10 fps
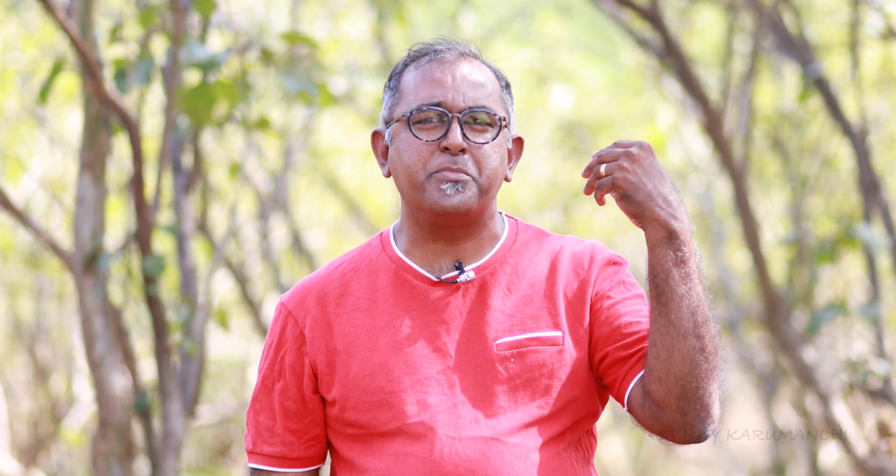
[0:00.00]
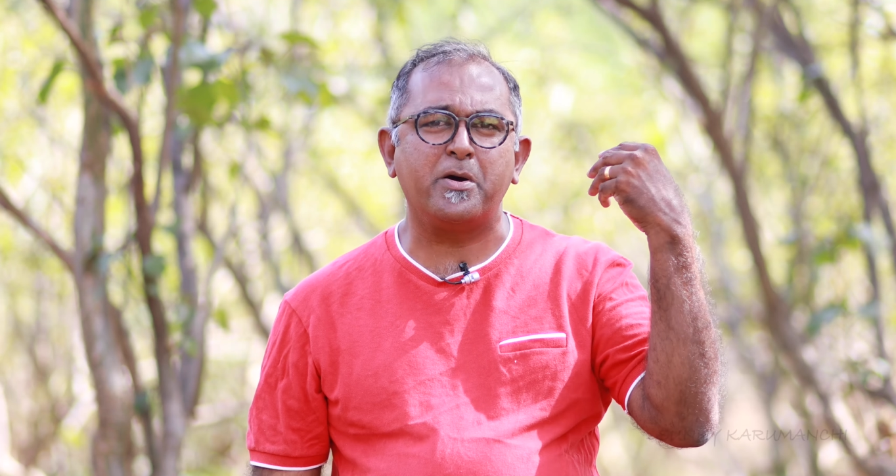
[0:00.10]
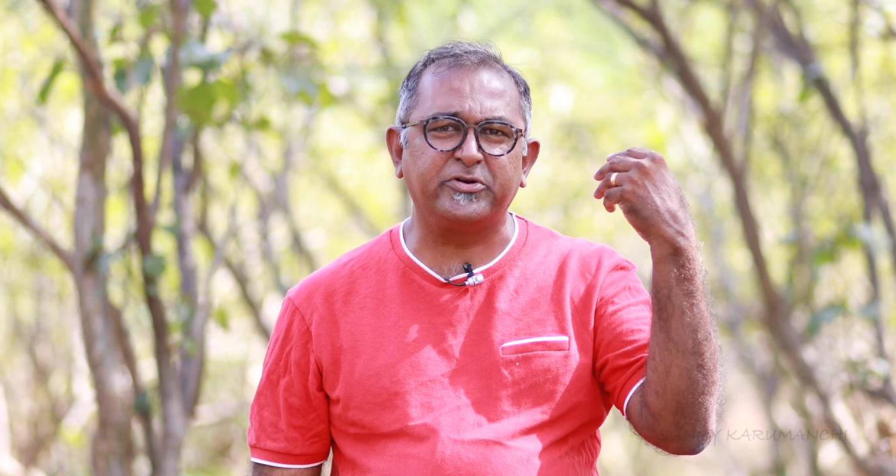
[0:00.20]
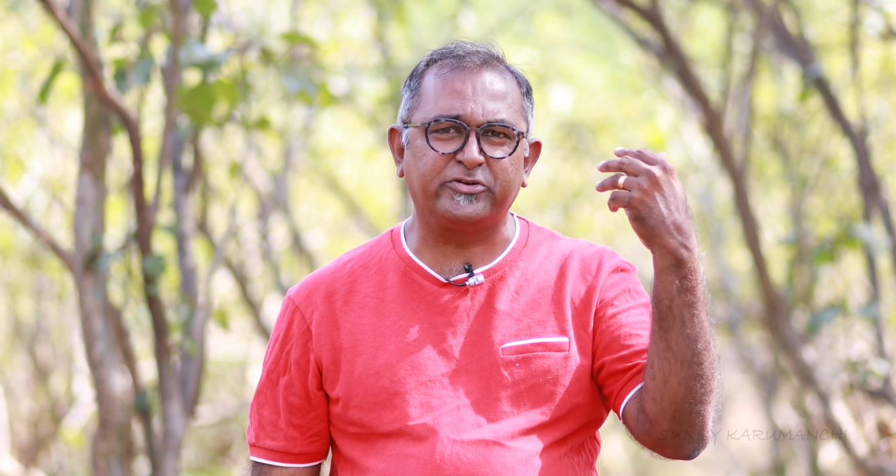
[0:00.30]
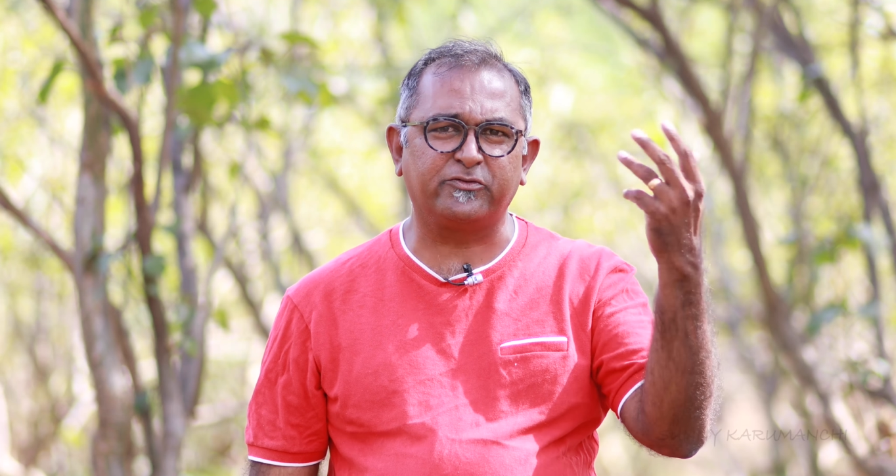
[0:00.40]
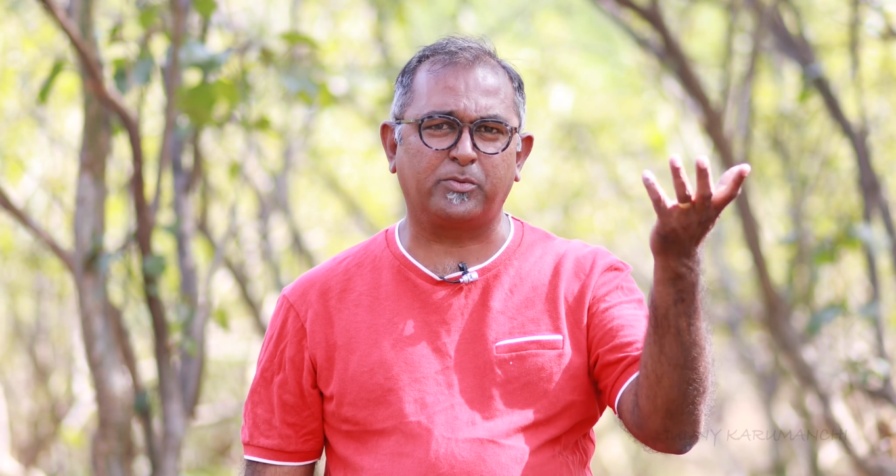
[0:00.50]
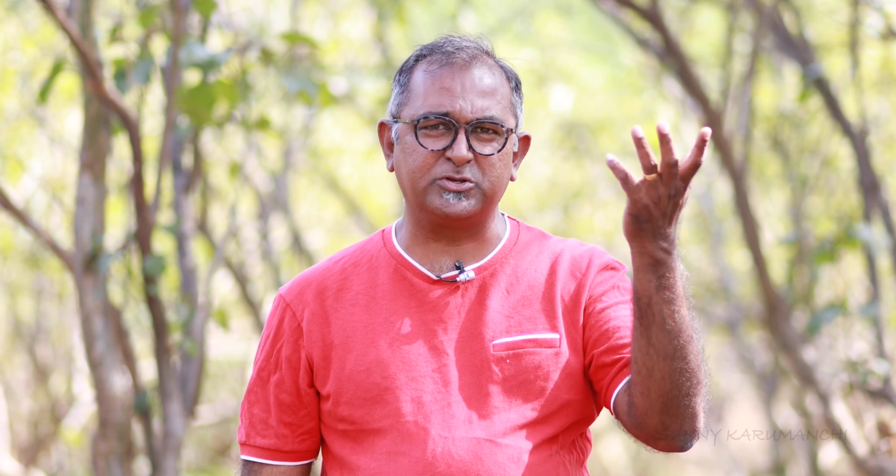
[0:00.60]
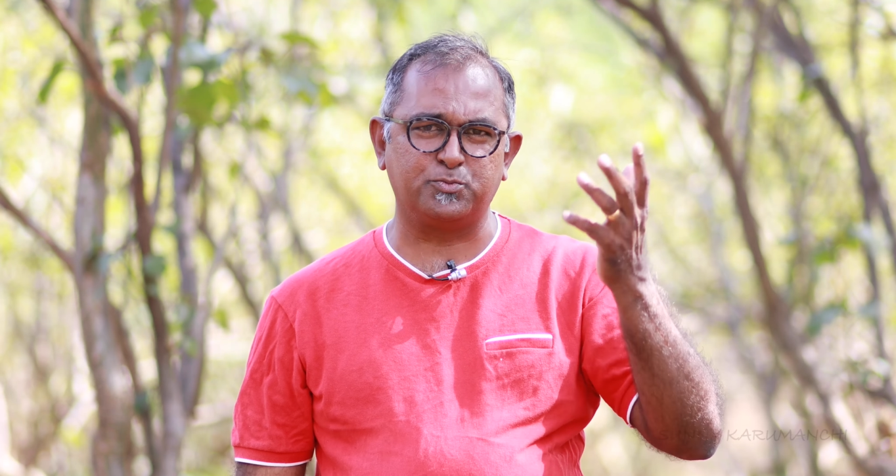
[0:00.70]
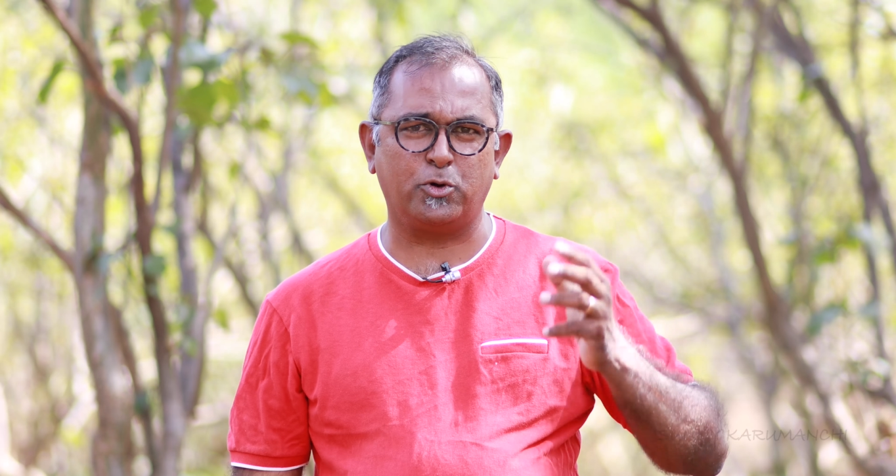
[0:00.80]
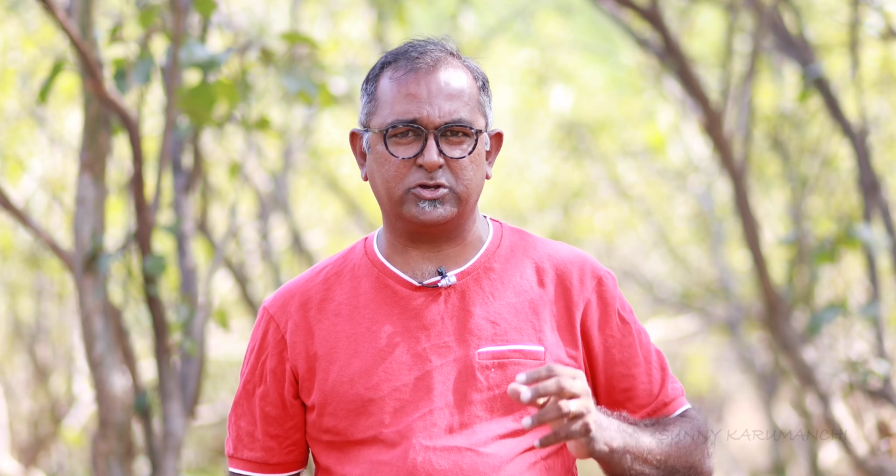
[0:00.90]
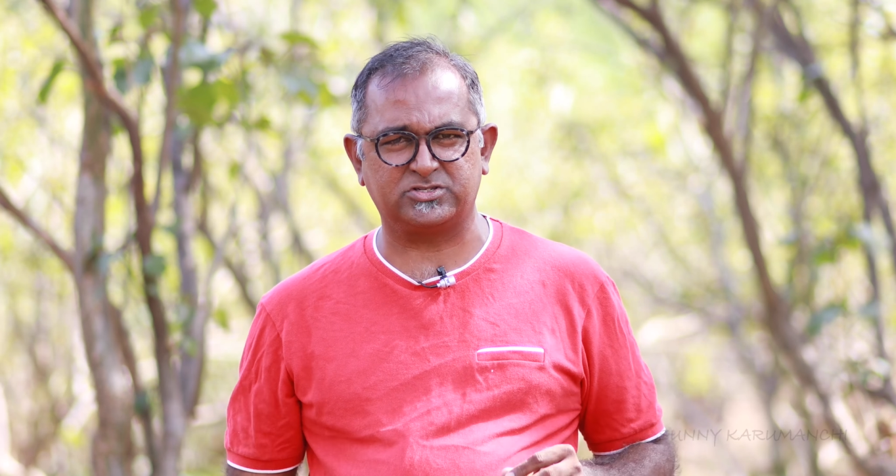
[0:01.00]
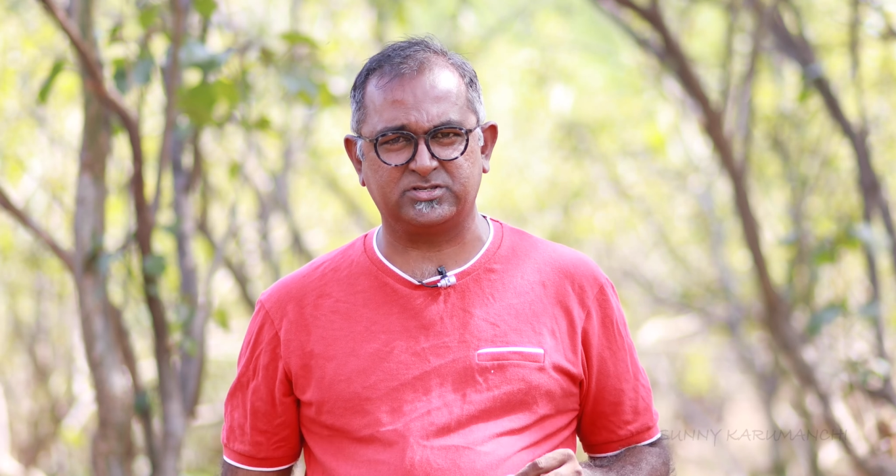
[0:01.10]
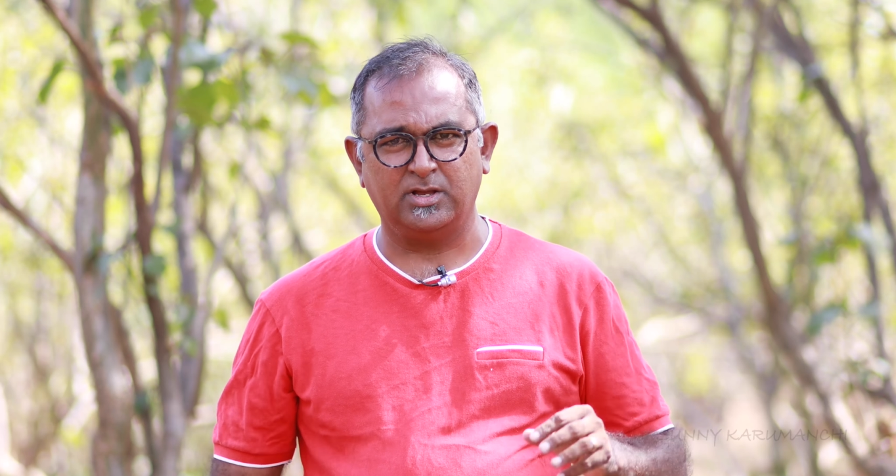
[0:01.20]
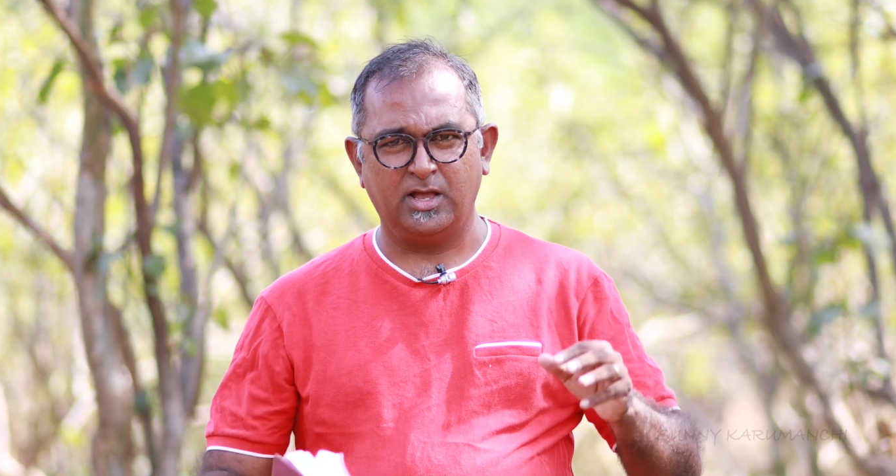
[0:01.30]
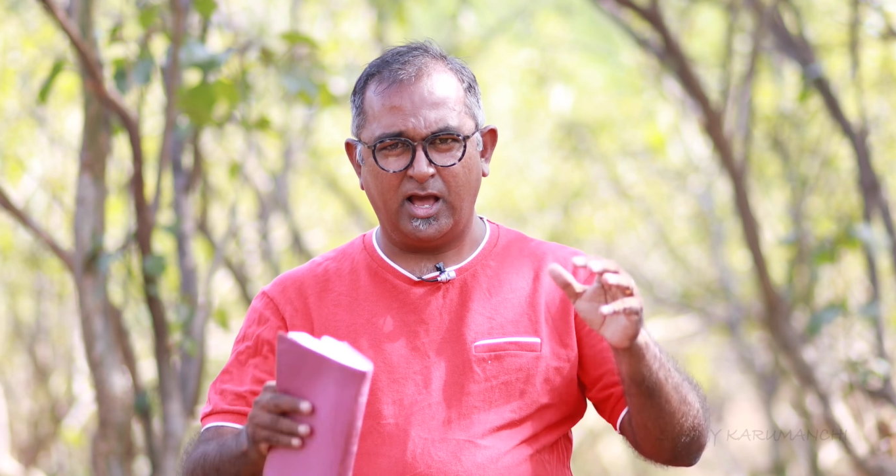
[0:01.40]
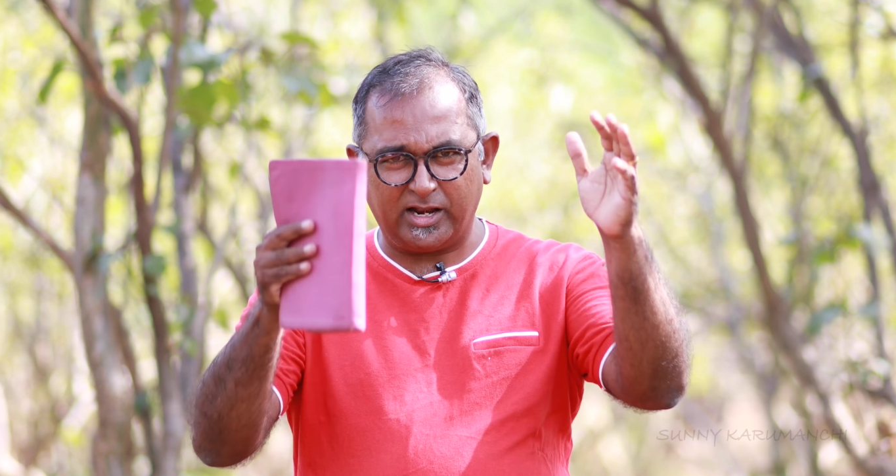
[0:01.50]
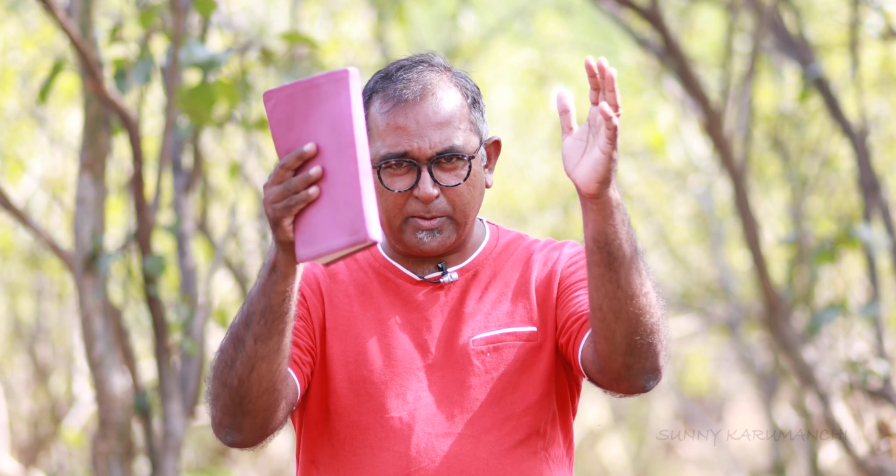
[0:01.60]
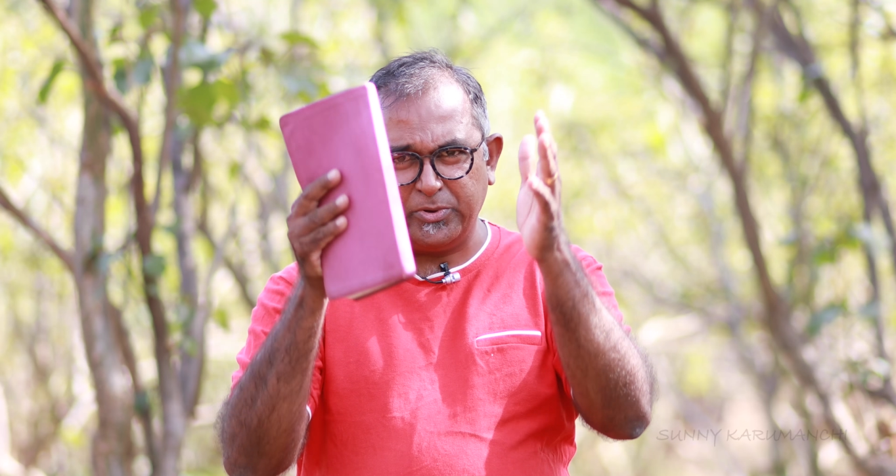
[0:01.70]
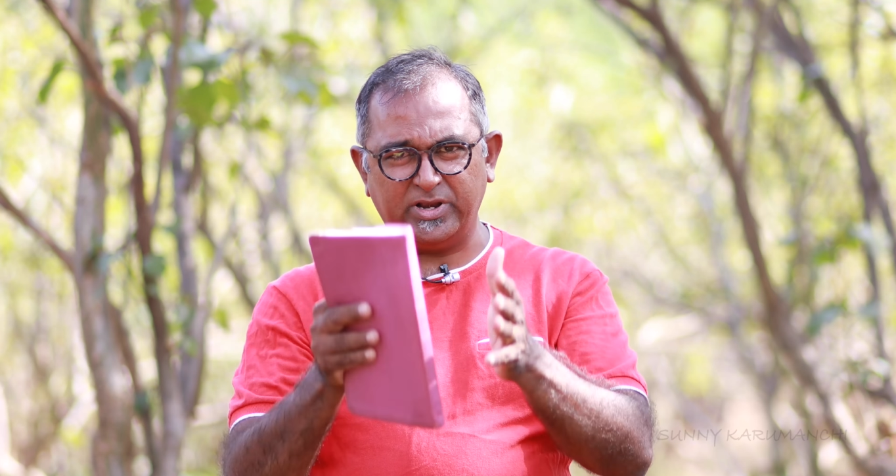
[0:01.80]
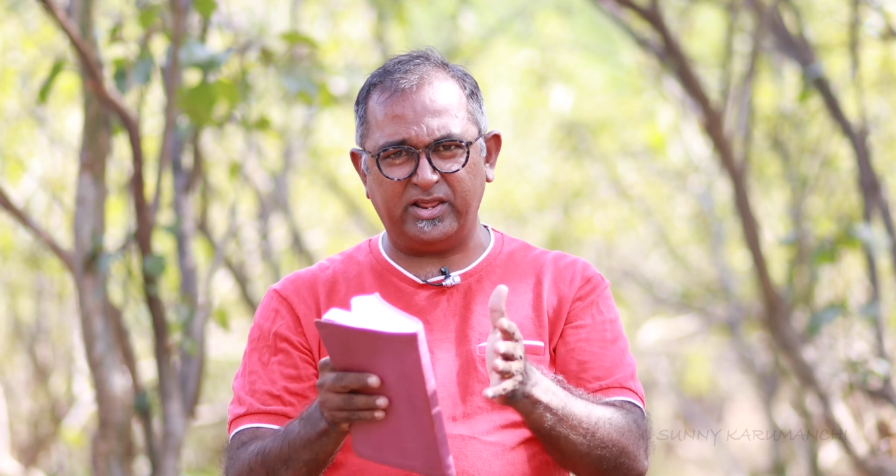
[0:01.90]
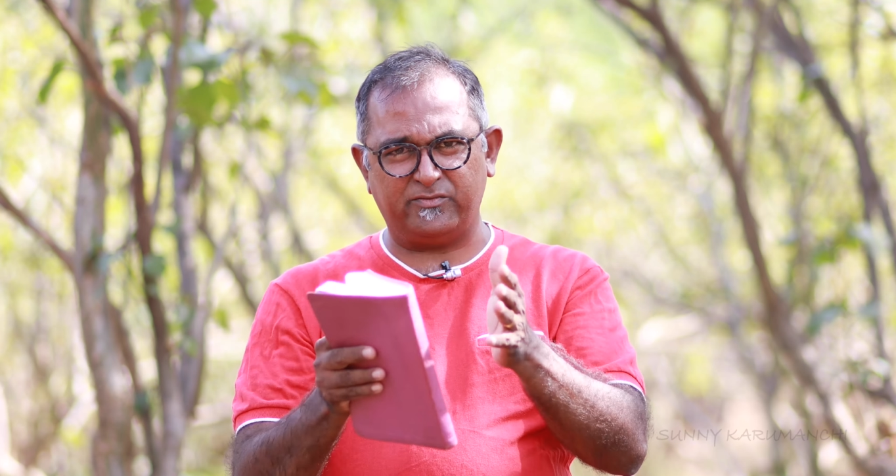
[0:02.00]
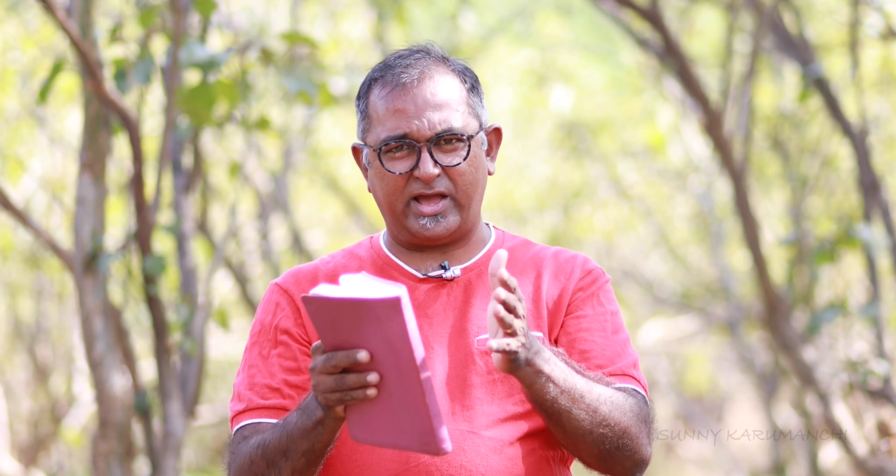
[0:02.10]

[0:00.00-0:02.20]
permission from his boss. And I believe,